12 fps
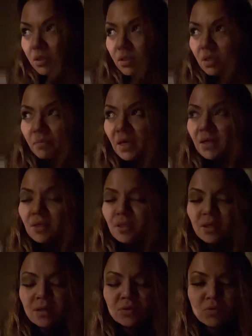
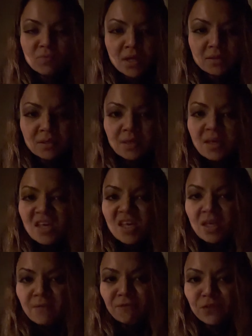commanding, directing,
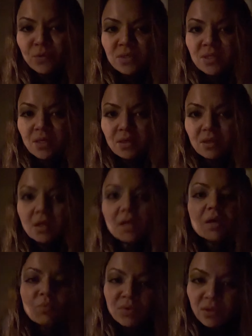influencing
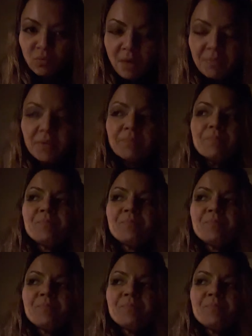with the weapon,